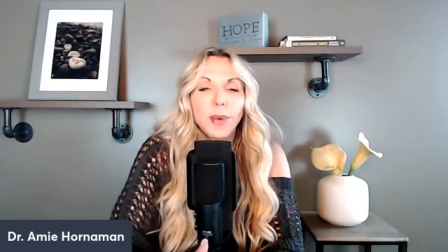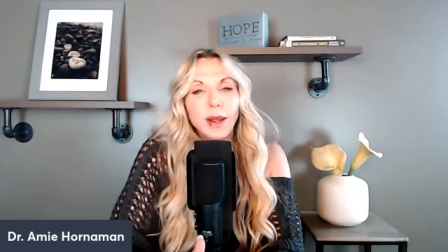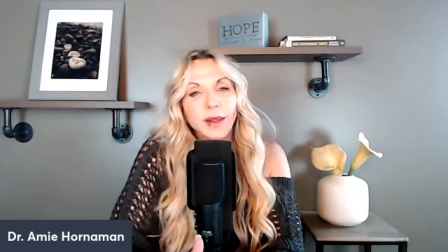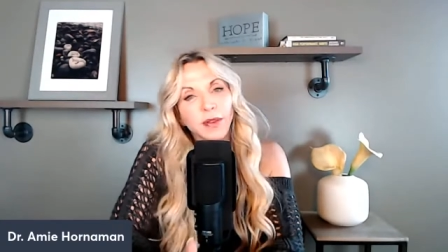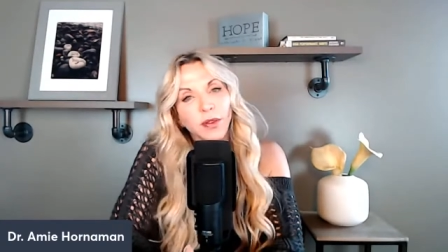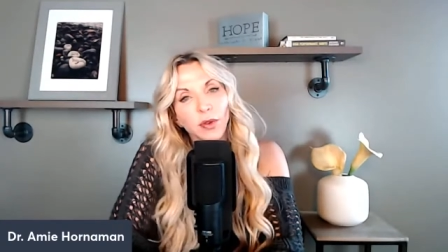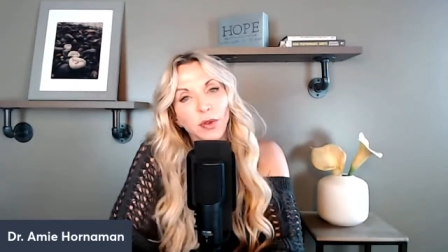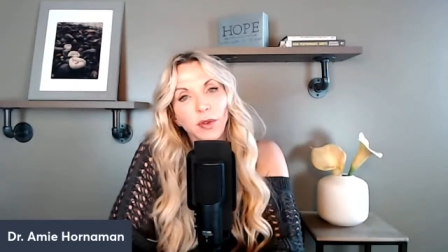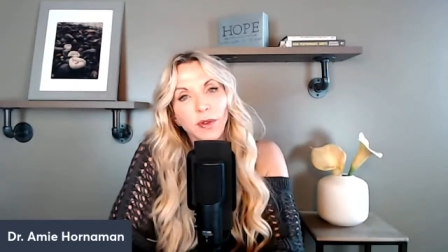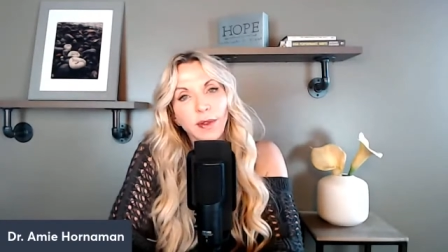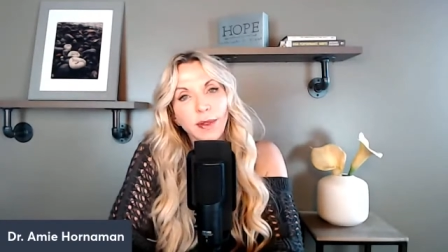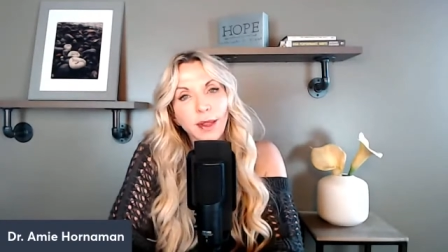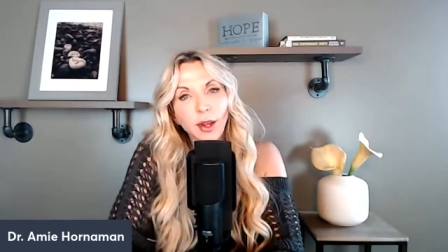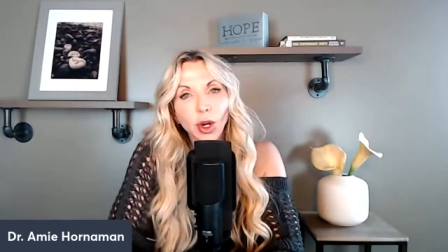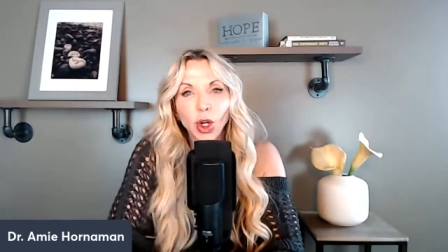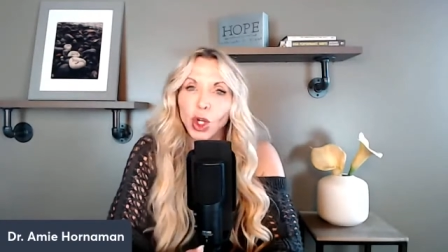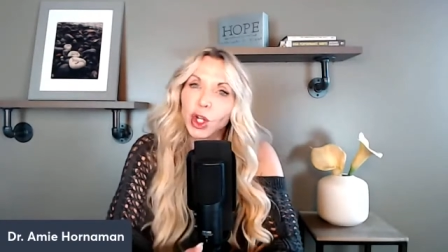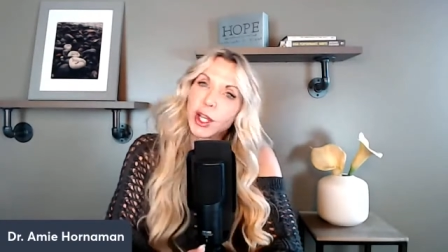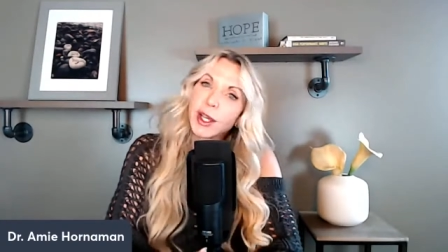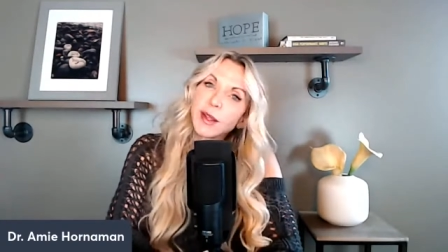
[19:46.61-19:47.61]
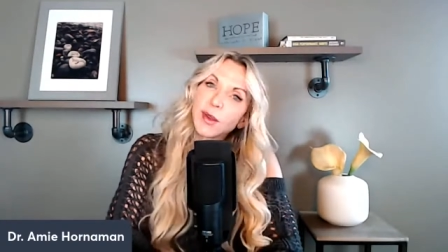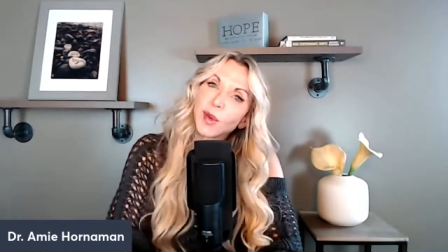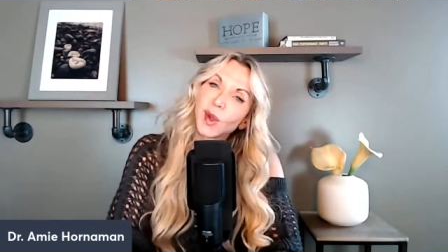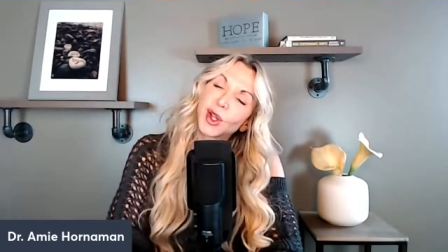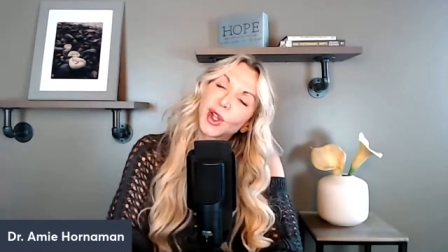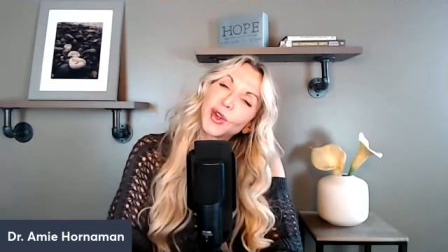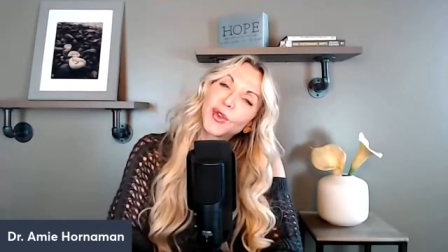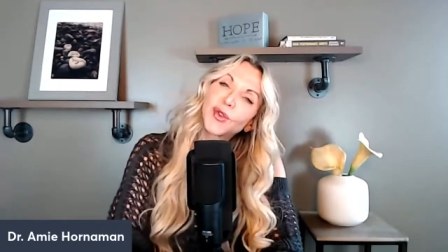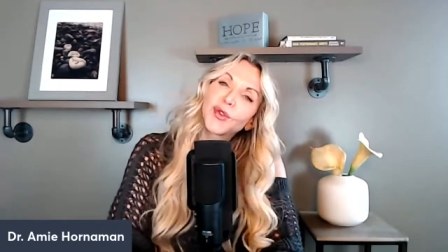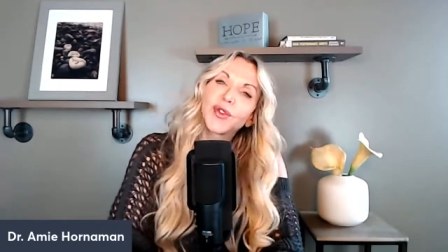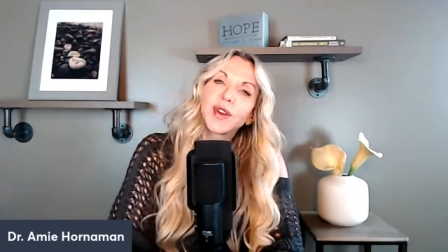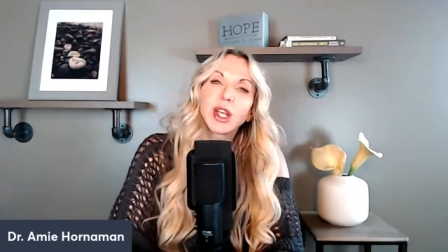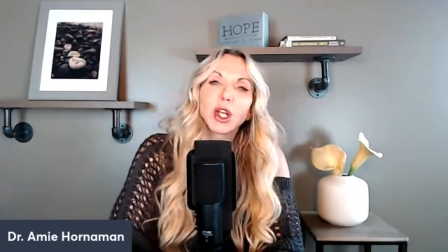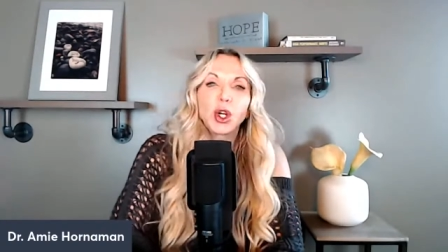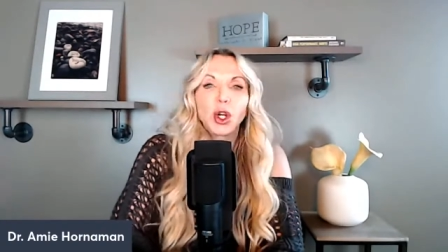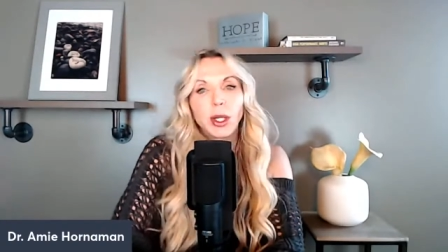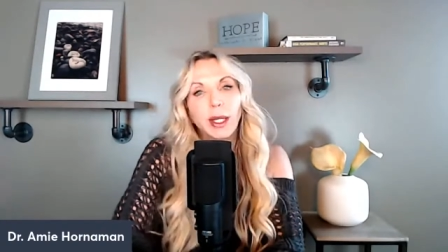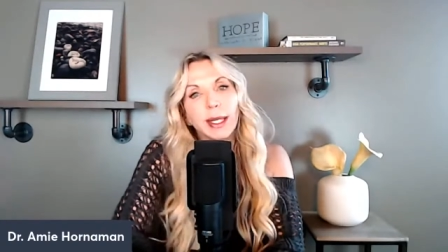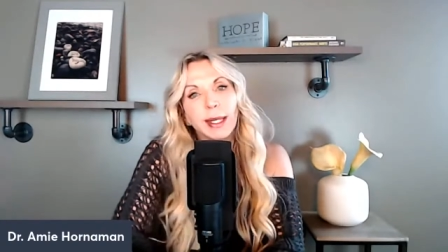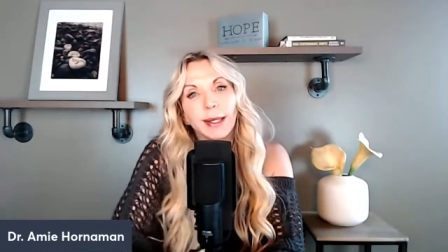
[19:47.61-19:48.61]
pretzels and their cookies with gluten free
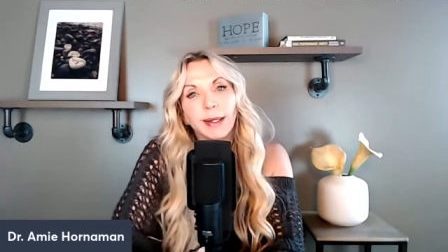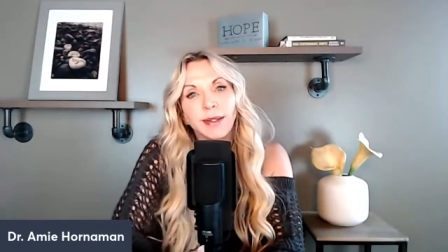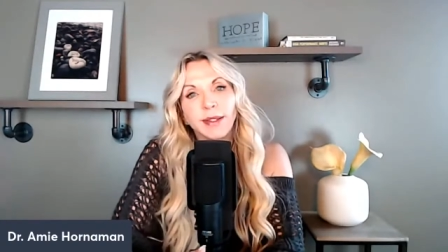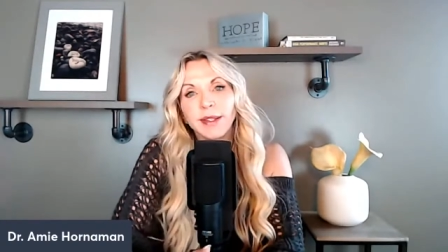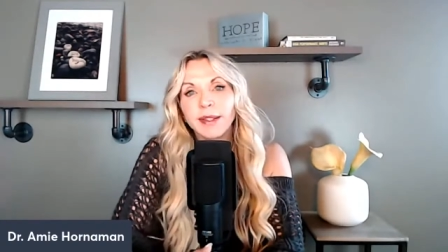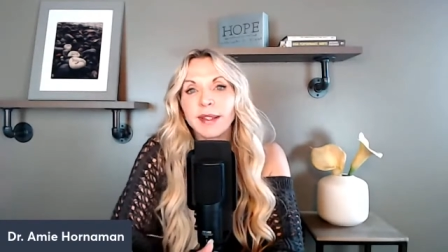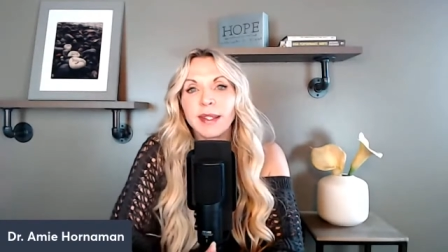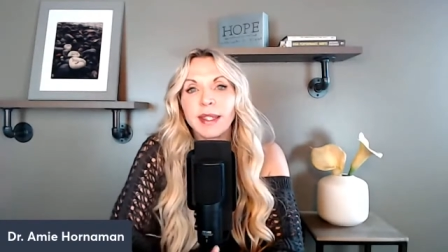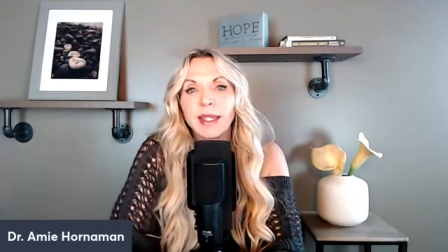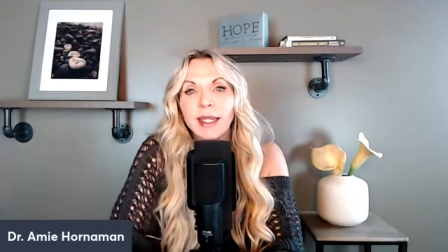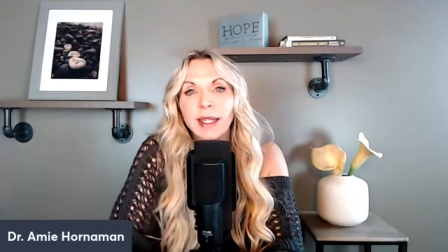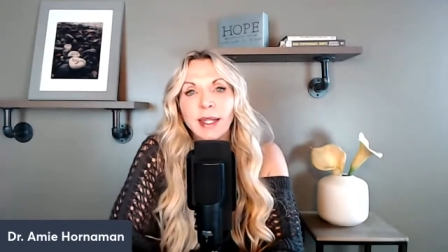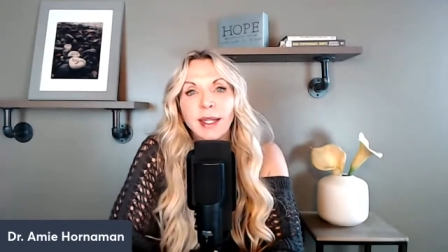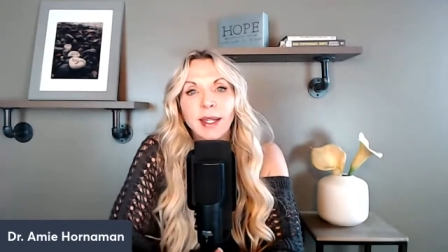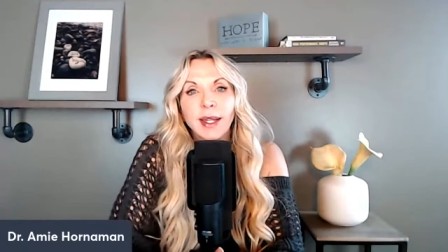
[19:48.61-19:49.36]
cookies.